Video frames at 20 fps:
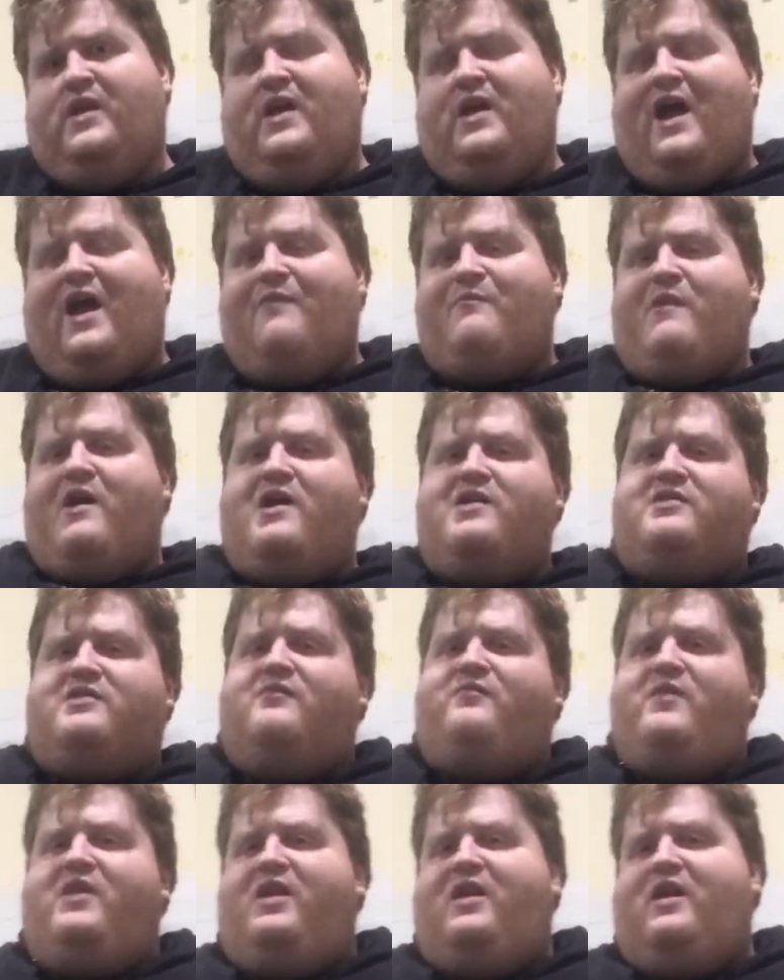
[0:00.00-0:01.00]
and most
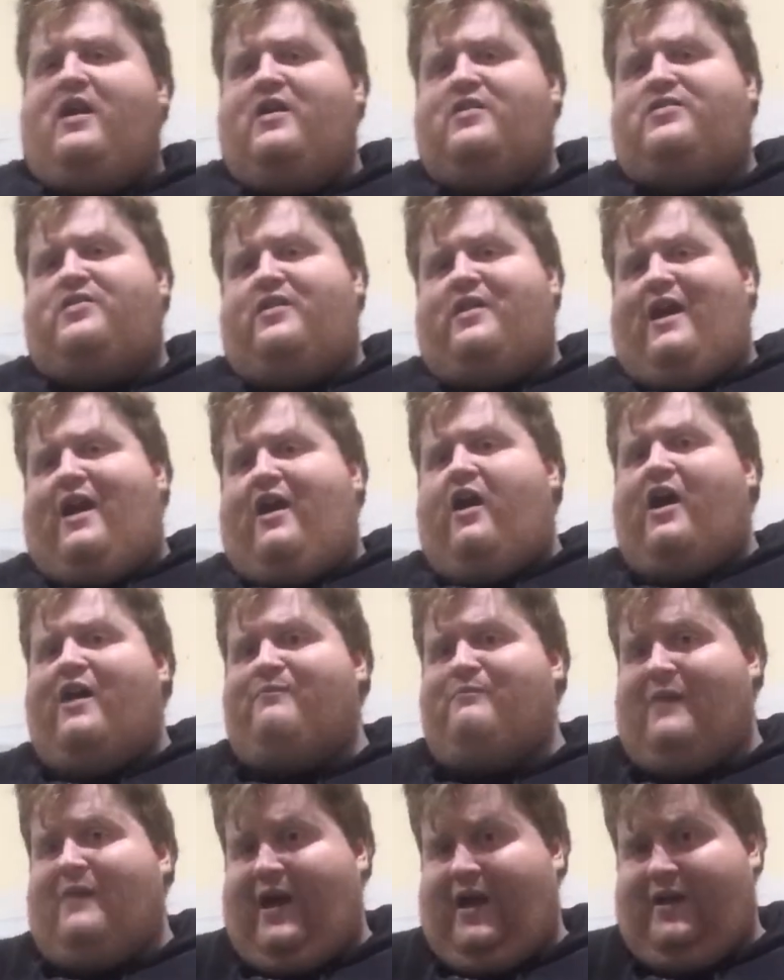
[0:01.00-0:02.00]
of the videos today I
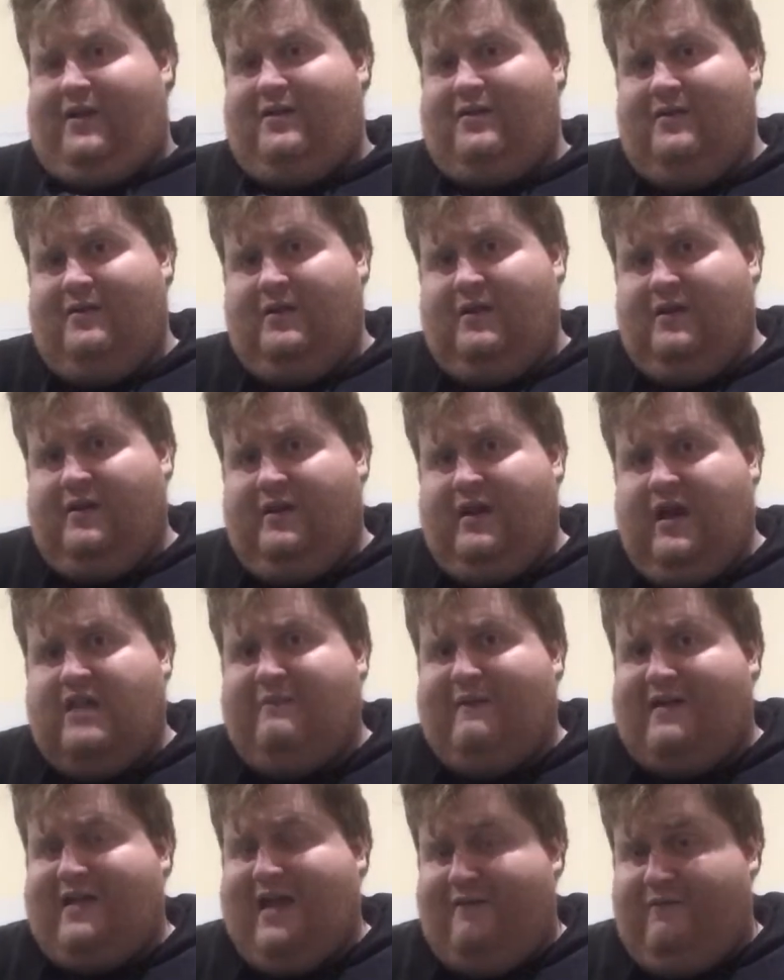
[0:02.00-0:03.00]
make is
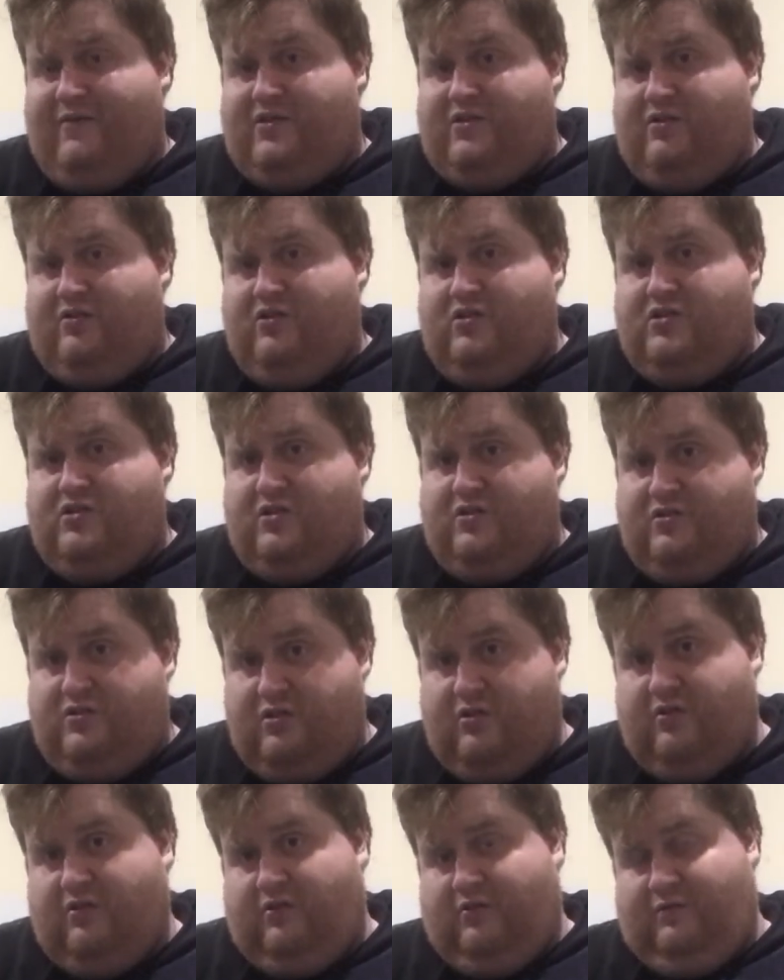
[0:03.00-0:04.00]
about that resolution
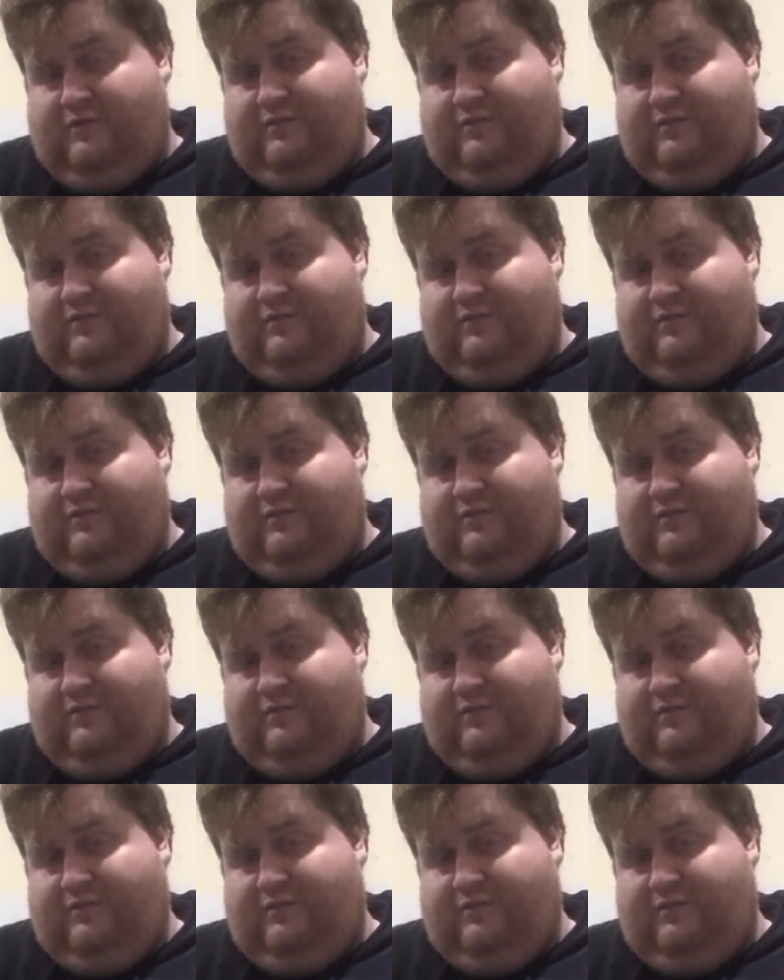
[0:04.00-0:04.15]
too.